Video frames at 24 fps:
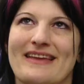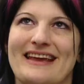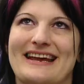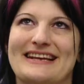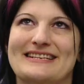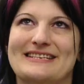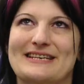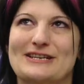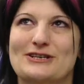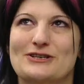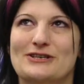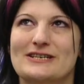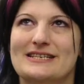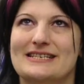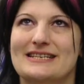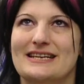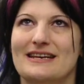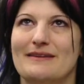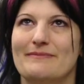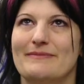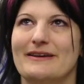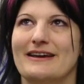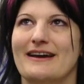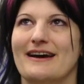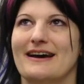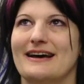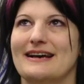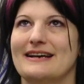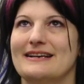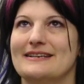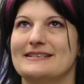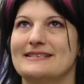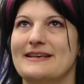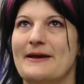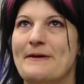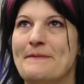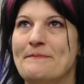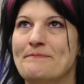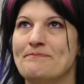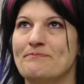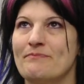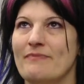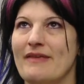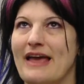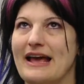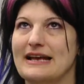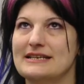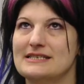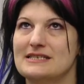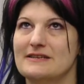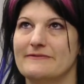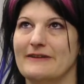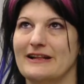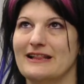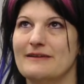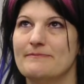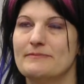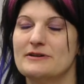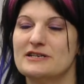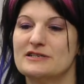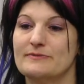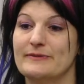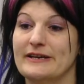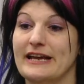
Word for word: it's interesting because as developers,